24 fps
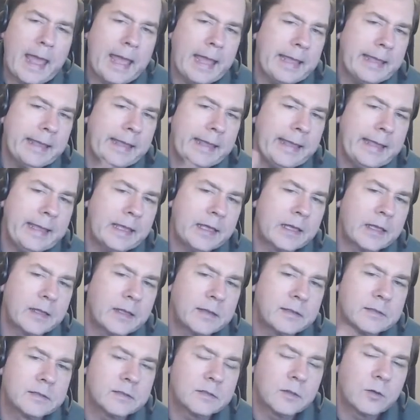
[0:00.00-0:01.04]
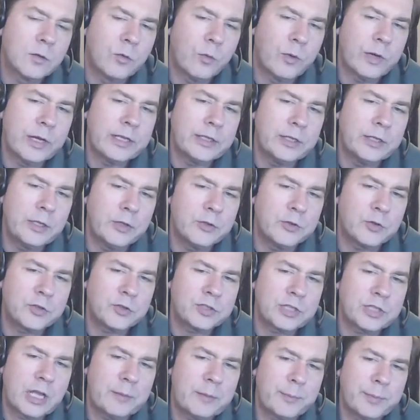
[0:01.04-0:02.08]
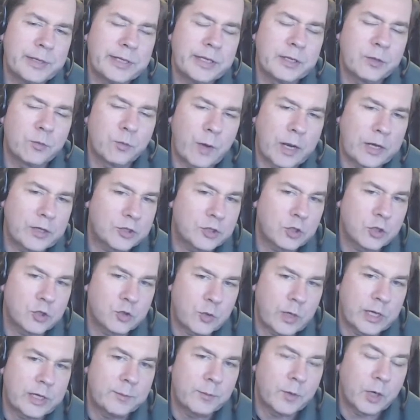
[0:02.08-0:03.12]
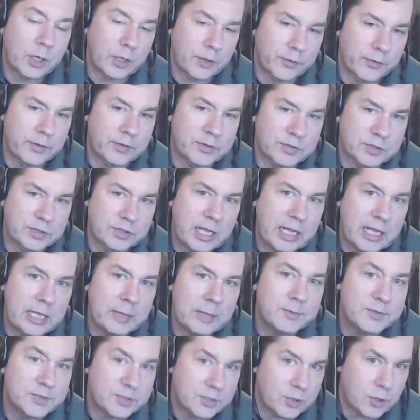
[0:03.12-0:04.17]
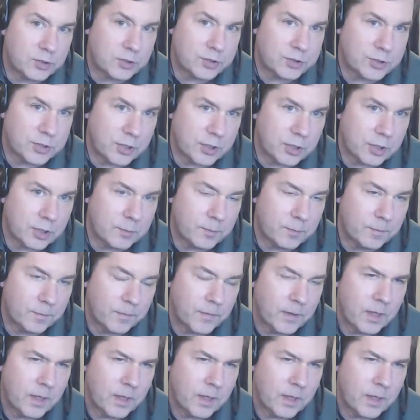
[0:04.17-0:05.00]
And when a user is typing in registered trademark, the same search term